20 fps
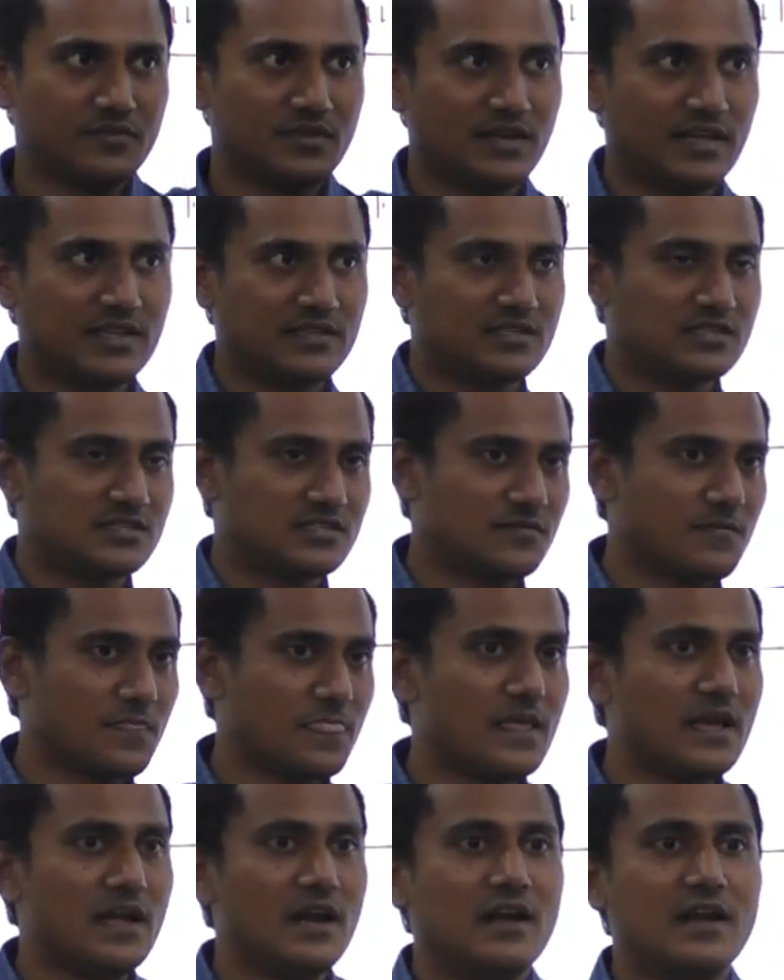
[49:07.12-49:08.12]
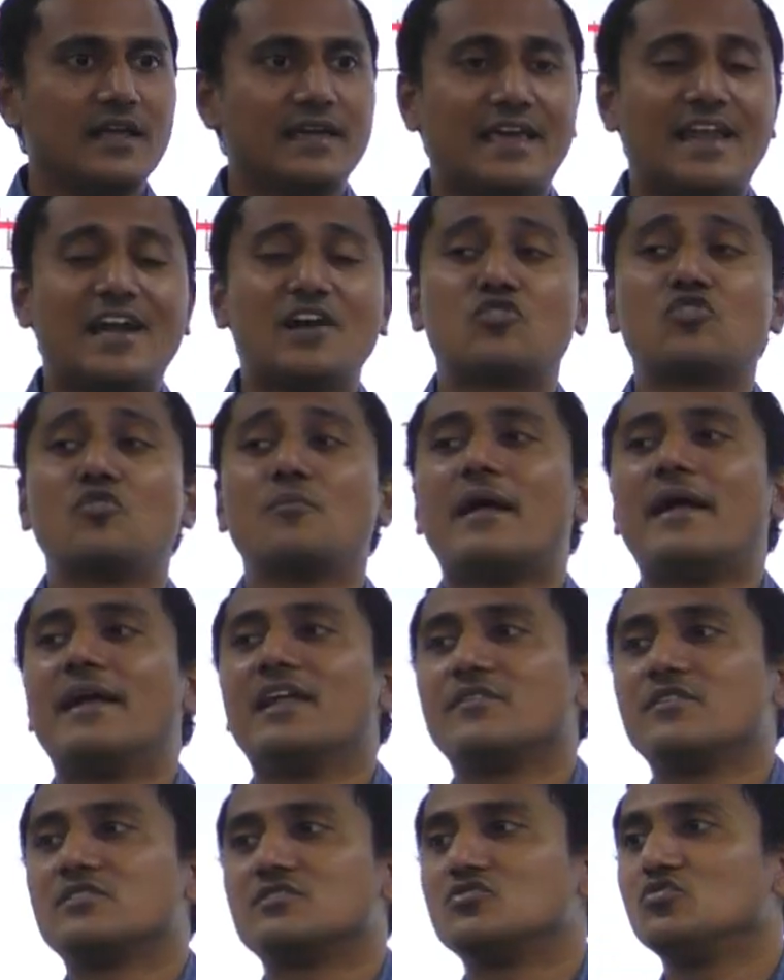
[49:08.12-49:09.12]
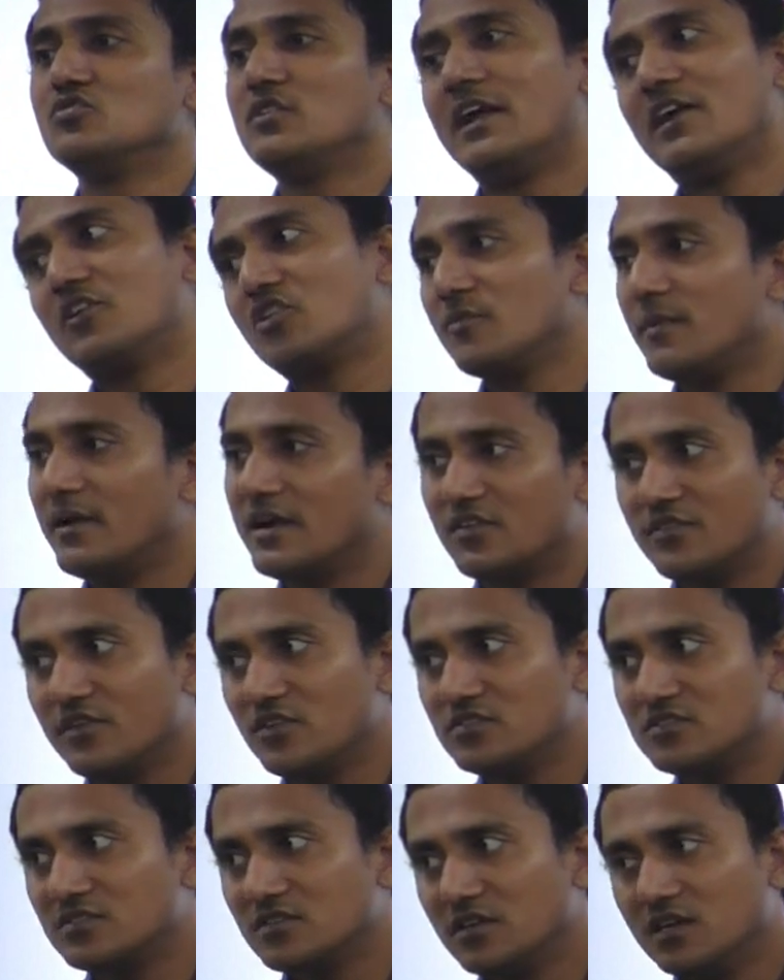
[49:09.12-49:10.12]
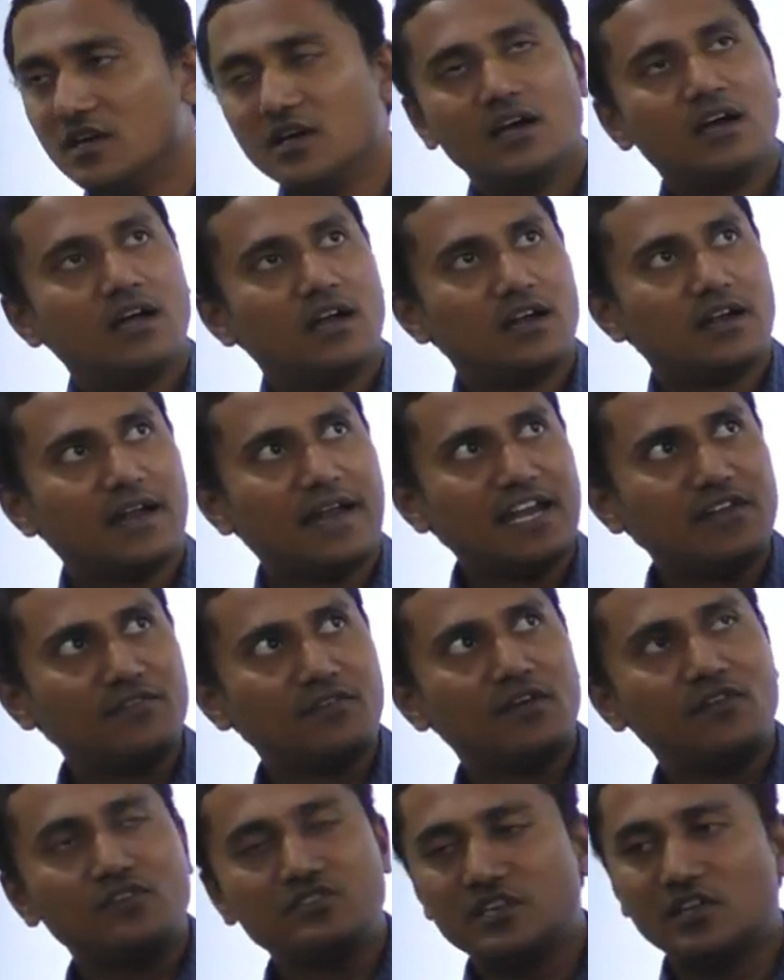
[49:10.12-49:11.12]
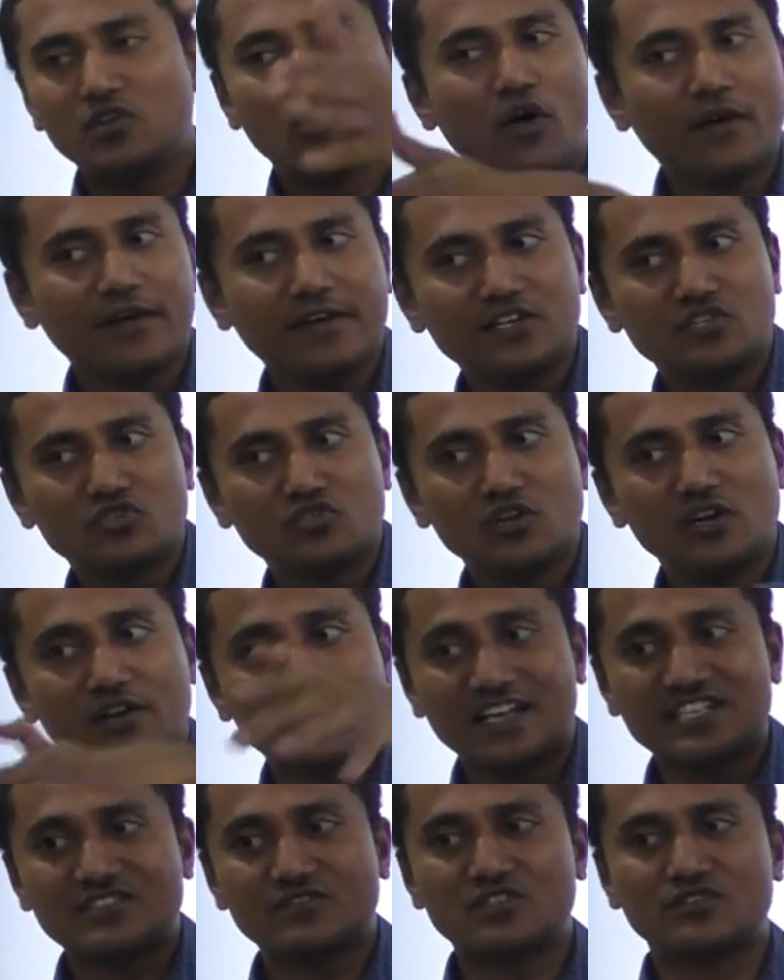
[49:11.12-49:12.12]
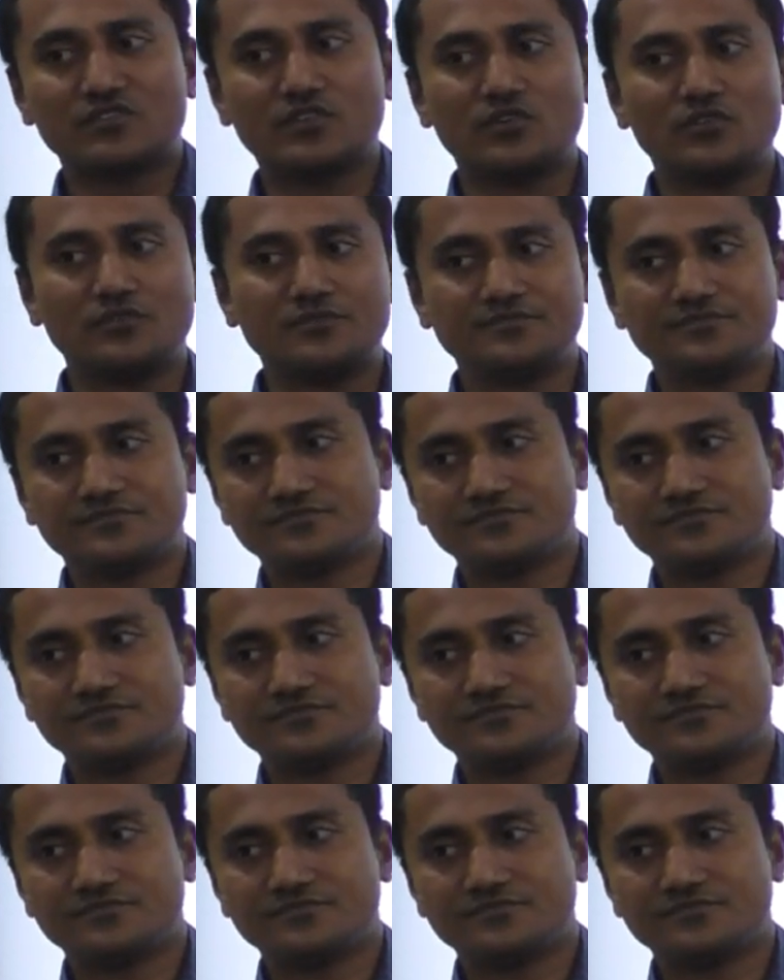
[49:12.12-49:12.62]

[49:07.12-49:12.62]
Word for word: Like this. Like electromagnetic waves. You know electromagnetic waves? Light wave is a longitudinal transverse wave.